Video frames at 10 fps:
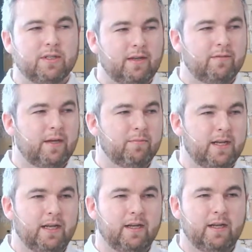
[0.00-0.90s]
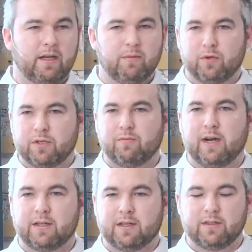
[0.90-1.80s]
and give them data in a more
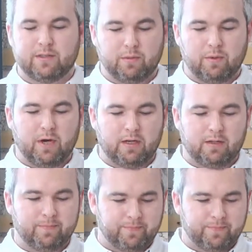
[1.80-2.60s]
direct-to-consumer model.